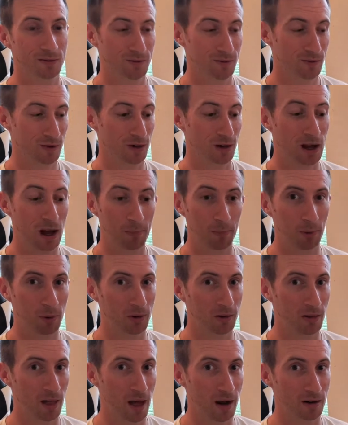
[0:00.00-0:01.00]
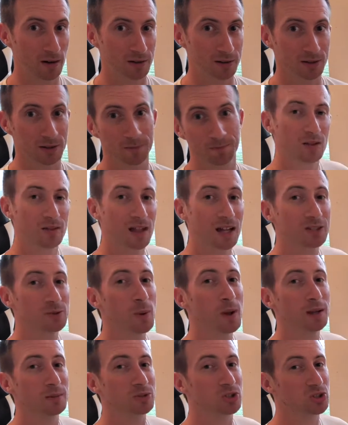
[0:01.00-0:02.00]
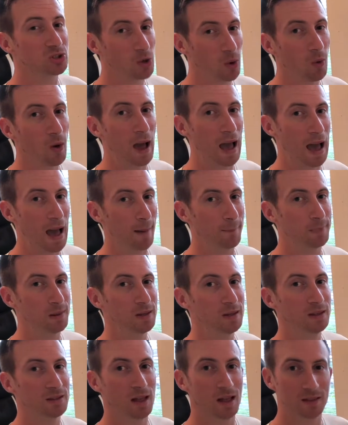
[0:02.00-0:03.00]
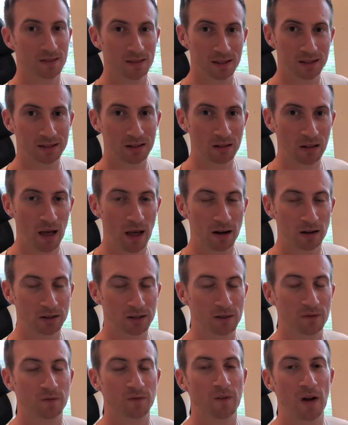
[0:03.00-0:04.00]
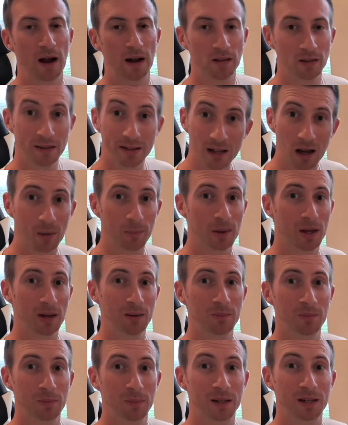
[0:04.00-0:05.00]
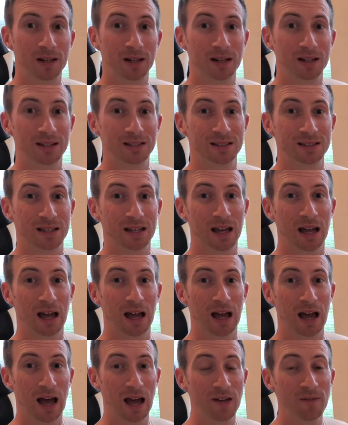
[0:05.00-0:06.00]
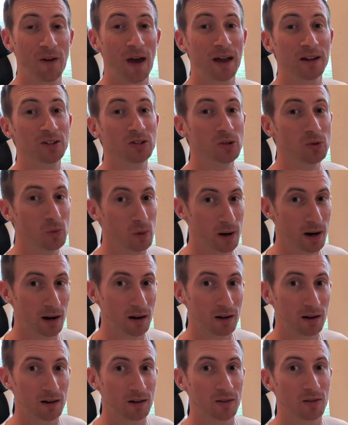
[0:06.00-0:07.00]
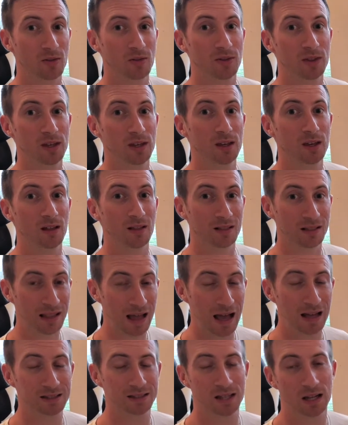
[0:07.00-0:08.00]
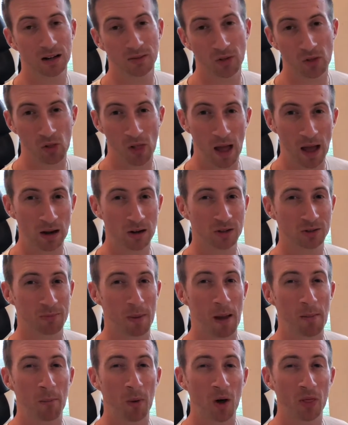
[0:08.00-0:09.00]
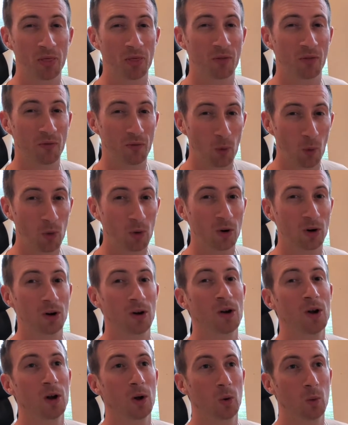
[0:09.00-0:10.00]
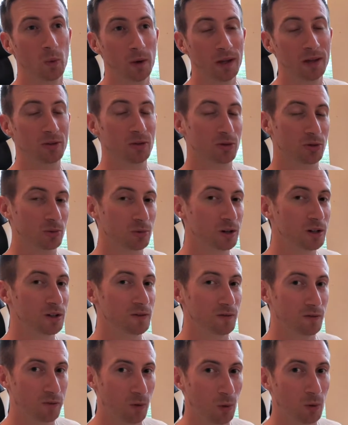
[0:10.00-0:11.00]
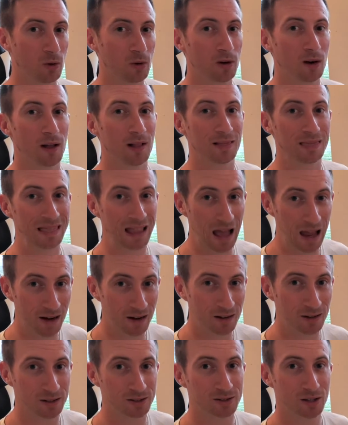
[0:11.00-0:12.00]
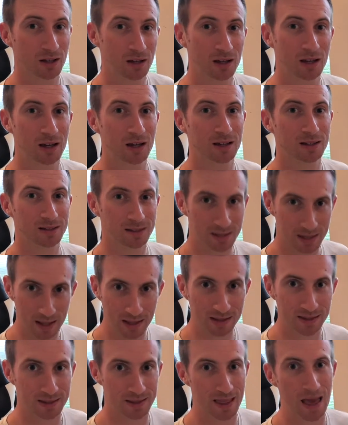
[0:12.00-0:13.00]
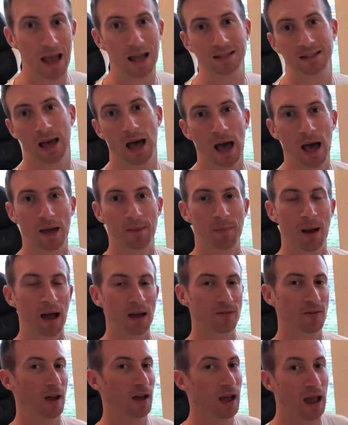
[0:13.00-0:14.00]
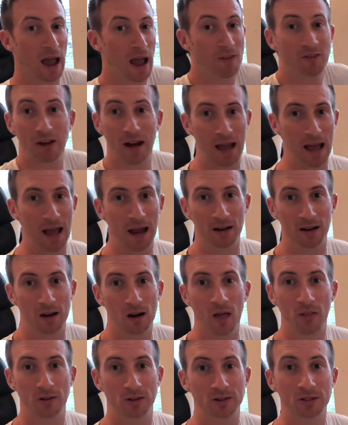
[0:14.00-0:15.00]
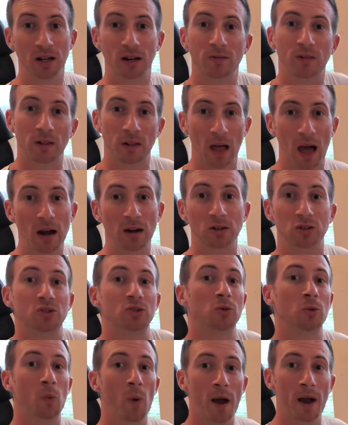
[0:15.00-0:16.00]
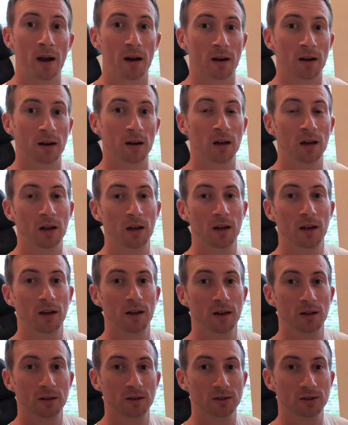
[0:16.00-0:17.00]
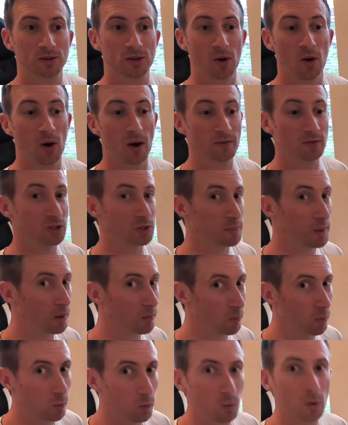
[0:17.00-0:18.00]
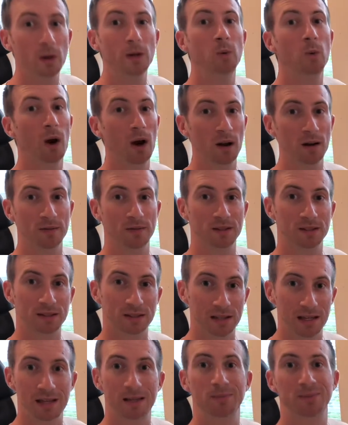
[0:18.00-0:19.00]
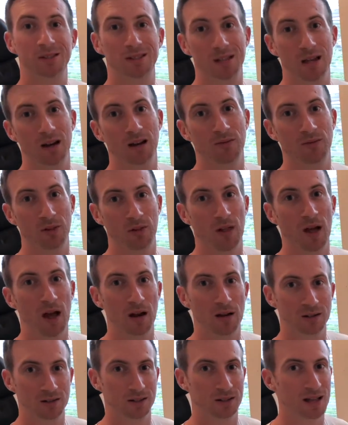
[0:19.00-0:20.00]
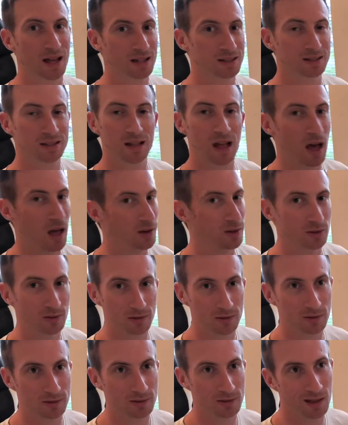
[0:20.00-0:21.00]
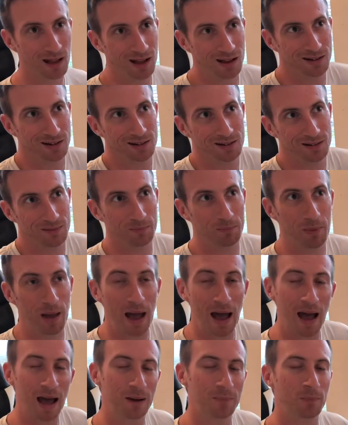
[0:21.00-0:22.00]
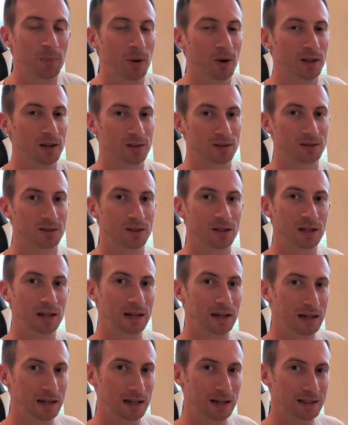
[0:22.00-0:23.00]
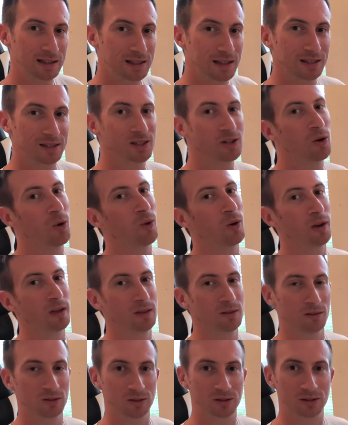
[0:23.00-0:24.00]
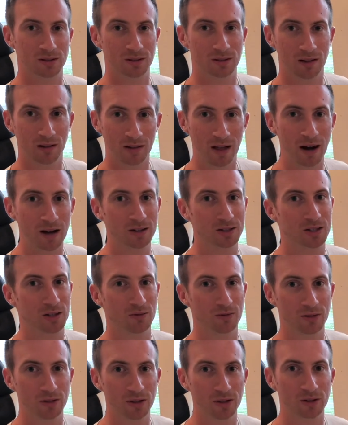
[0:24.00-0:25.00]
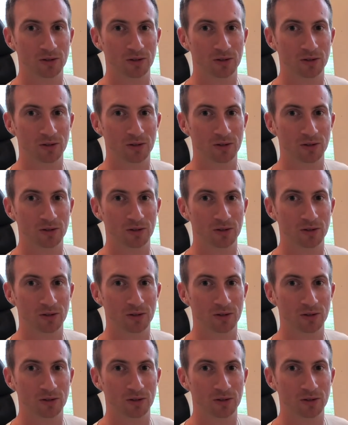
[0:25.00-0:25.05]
for a couple of aligners. That's why I'm so happy that these aligners have finally come in, because I've had to wear the last set of aligners, my month 4, week 3-4 aligners, since that time. I haven't had another set of aligners to wear, so I've just been re-wearing the same set of aligners, and that's not bad, but it gets annoying. Those aligners get really